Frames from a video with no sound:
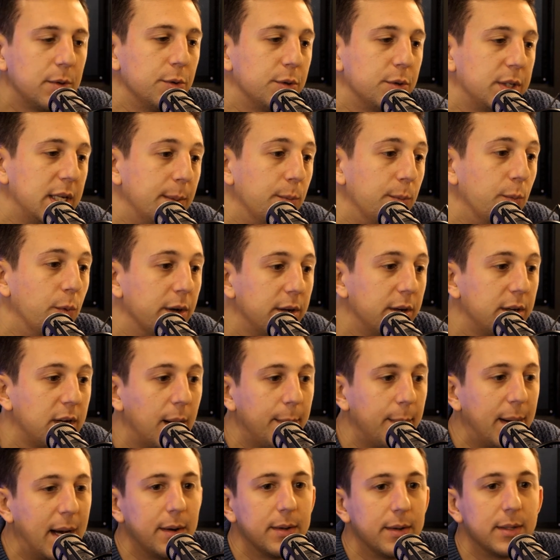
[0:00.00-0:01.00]
team would come
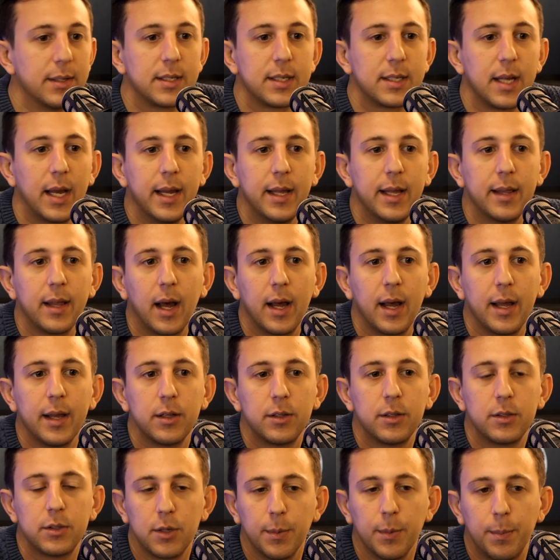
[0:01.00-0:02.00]
out and say like
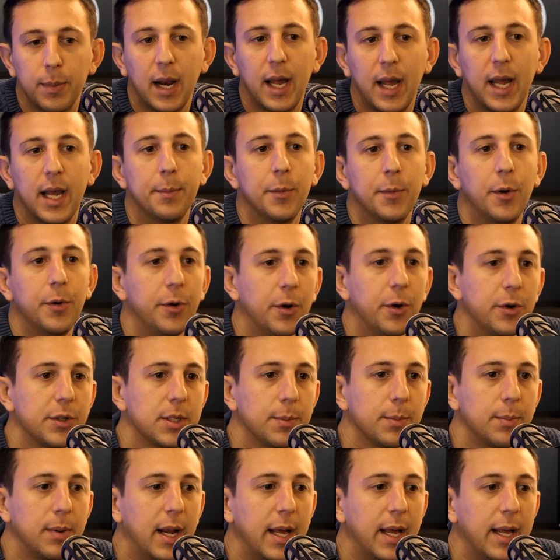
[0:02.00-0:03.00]
to play him or not to
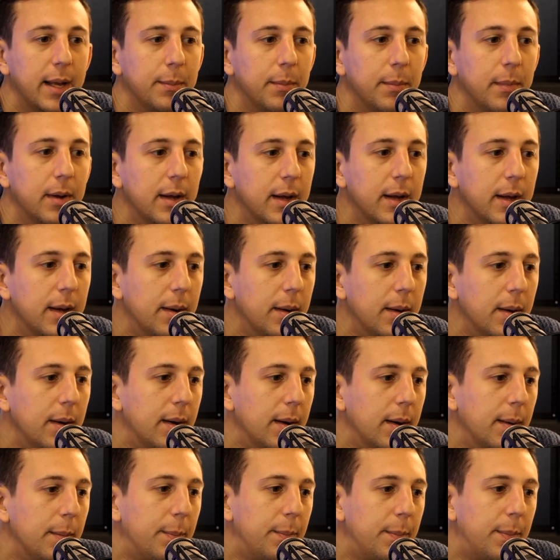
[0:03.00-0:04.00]
play him,
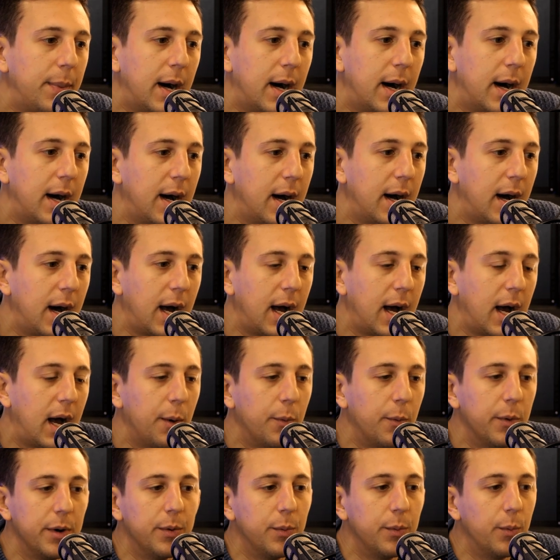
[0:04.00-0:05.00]
but I, I
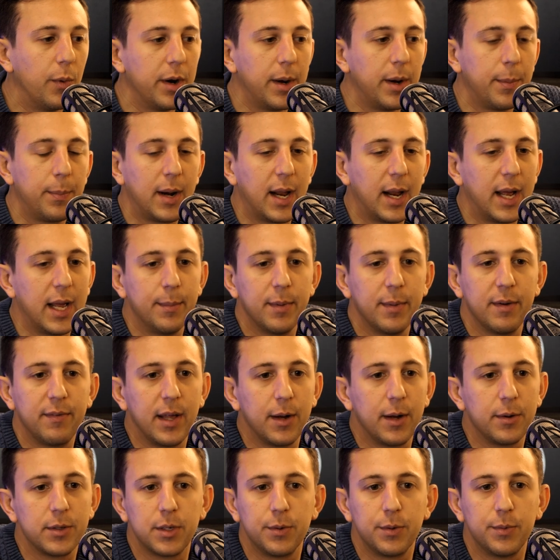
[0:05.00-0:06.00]
wouldn't want to play him if there
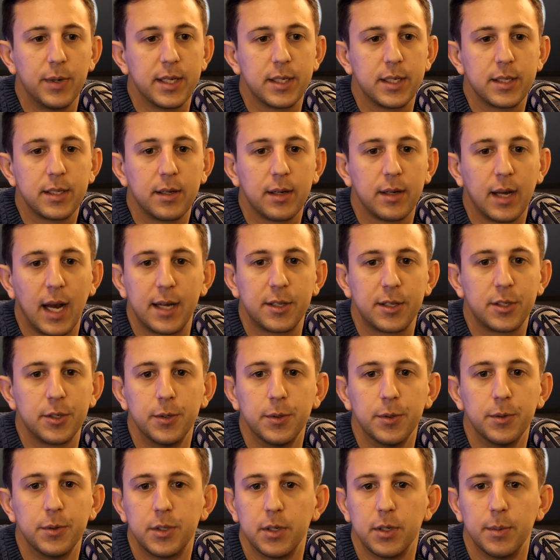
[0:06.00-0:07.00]
was a risk at
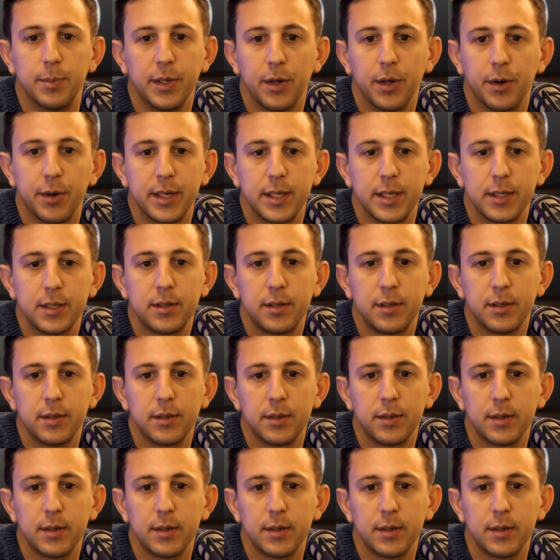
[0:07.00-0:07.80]
all, to be honest.